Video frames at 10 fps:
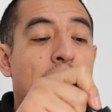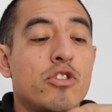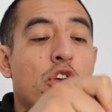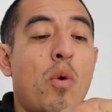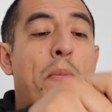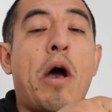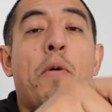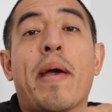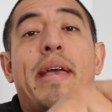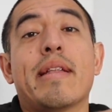So
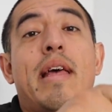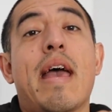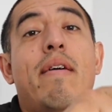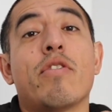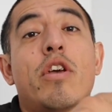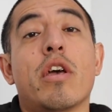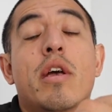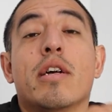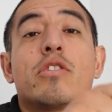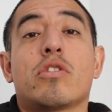palpating the area,
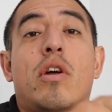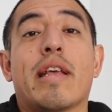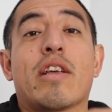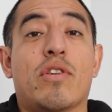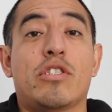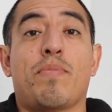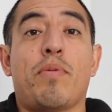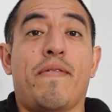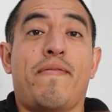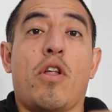trying to increase the
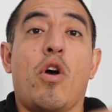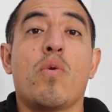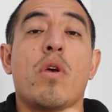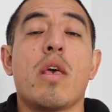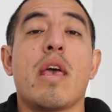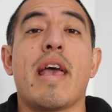blood flow.